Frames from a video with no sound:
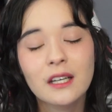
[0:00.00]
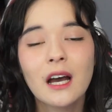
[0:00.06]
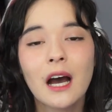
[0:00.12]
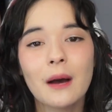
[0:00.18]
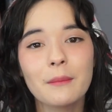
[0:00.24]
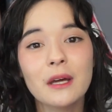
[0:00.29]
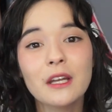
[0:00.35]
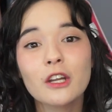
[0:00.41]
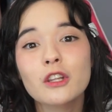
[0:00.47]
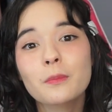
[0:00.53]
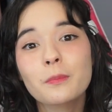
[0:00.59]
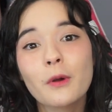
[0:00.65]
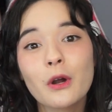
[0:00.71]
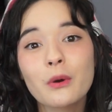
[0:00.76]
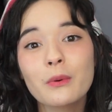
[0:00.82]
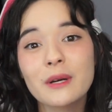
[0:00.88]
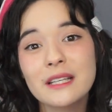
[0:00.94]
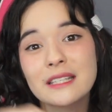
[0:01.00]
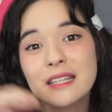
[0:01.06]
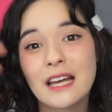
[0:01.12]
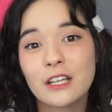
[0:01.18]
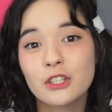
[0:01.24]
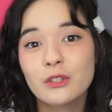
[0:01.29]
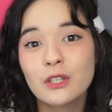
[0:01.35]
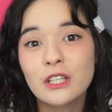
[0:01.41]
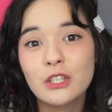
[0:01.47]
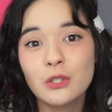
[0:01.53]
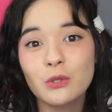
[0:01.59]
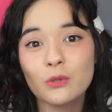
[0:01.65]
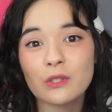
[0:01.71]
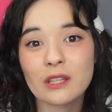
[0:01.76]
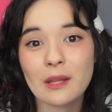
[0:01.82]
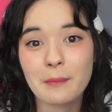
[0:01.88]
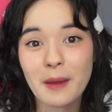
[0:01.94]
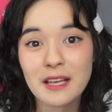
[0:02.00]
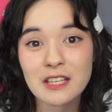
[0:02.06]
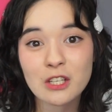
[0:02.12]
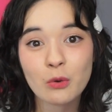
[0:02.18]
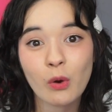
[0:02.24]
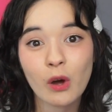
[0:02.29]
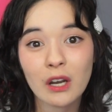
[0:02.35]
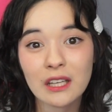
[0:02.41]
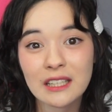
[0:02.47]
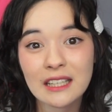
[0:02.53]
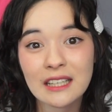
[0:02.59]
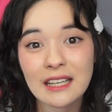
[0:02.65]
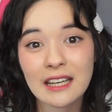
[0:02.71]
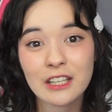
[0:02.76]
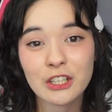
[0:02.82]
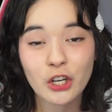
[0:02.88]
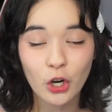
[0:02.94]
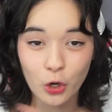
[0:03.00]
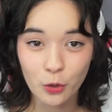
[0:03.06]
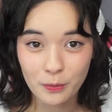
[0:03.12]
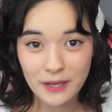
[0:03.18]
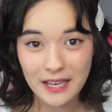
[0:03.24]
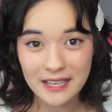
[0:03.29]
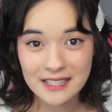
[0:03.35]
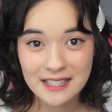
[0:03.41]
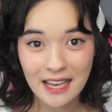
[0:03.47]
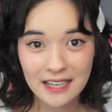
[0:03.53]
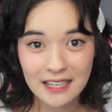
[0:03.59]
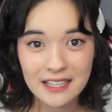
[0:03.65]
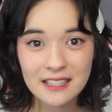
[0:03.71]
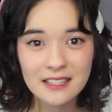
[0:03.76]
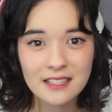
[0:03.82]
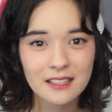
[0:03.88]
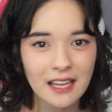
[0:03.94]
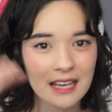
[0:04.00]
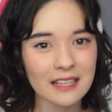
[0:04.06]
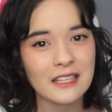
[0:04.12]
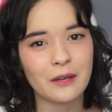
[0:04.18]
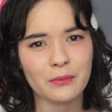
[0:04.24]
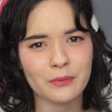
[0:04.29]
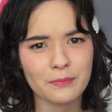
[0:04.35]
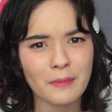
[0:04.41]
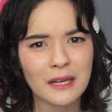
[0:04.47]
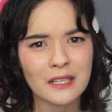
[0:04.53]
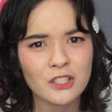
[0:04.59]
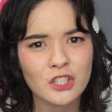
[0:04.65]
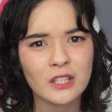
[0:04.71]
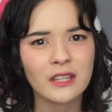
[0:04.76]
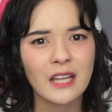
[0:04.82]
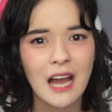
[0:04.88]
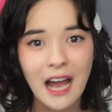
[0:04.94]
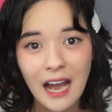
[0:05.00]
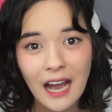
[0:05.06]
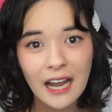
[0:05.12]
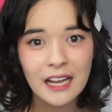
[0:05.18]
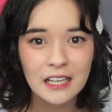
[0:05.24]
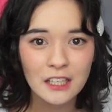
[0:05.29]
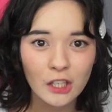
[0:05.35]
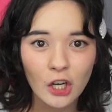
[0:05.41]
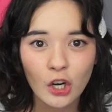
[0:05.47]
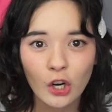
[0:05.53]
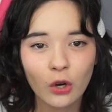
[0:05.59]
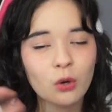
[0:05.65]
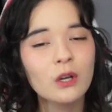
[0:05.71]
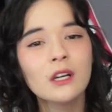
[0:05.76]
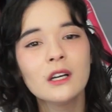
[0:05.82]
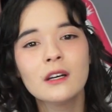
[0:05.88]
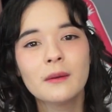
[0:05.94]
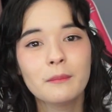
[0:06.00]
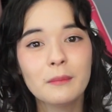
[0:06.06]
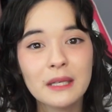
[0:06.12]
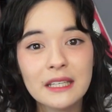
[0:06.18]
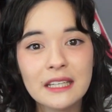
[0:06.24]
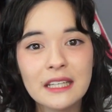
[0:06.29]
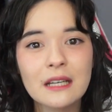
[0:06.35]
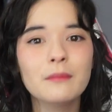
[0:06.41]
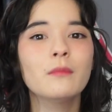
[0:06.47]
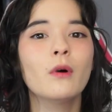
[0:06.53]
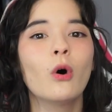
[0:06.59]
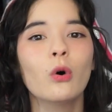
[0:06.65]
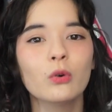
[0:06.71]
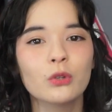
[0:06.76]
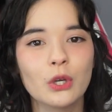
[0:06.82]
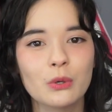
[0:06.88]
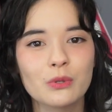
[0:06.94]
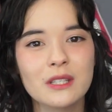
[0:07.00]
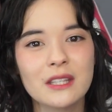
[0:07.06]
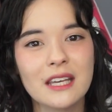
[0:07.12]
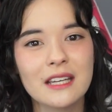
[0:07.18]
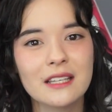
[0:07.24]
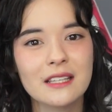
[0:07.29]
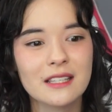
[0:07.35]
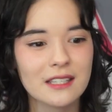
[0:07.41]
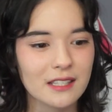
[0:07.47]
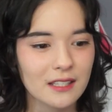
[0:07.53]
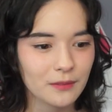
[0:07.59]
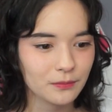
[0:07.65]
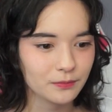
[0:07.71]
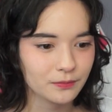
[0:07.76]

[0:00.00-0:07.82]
Another pro is that you can use the best quality in your OBS settings, as I mentioned, the high, low, medium, all those things.